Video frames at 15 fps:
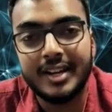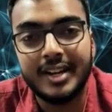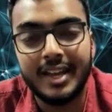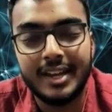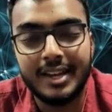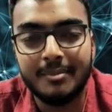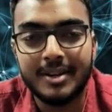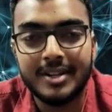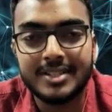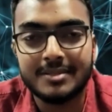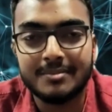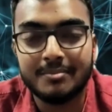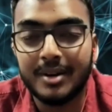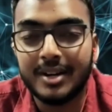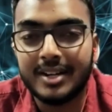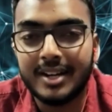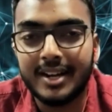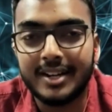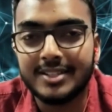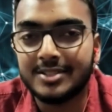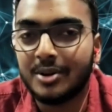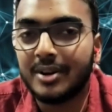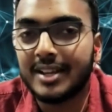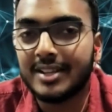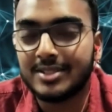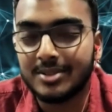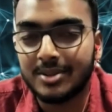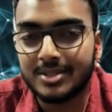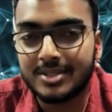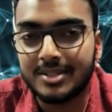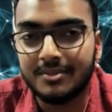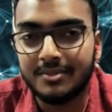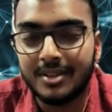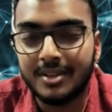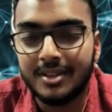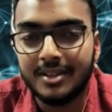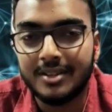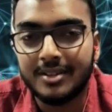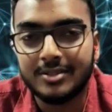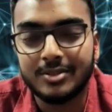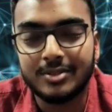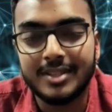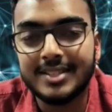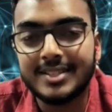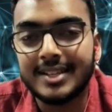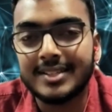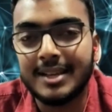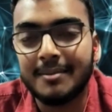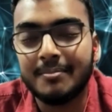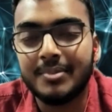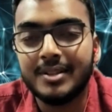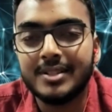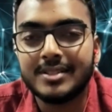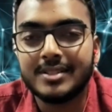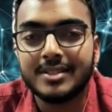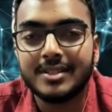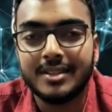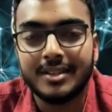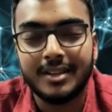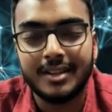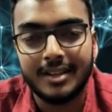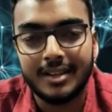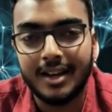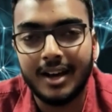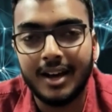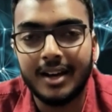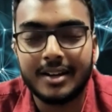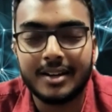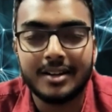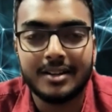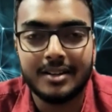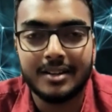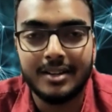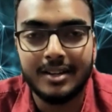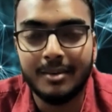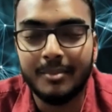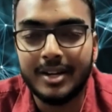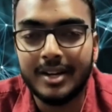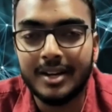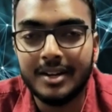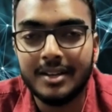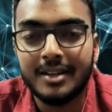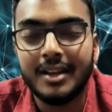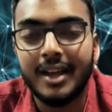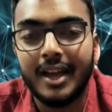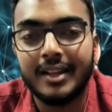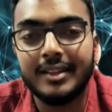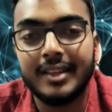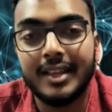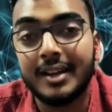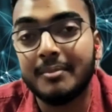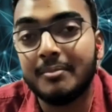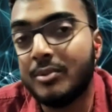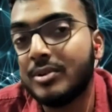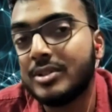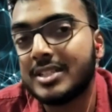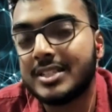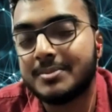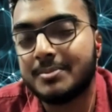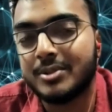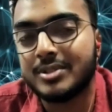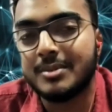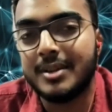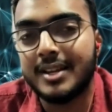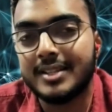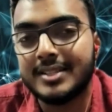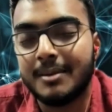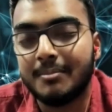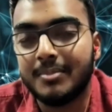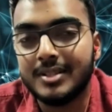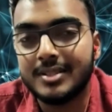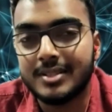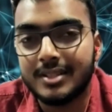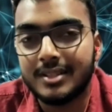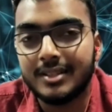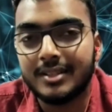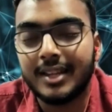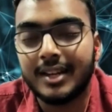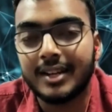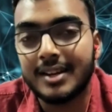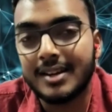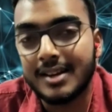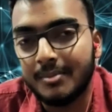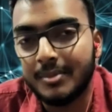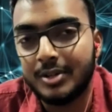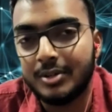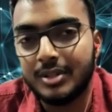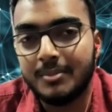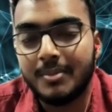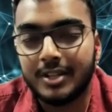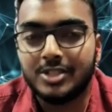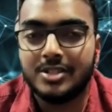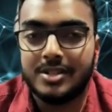elements, but it is not exhaustive. So these examples are limited, and there are more such possible examples that can come into the picture.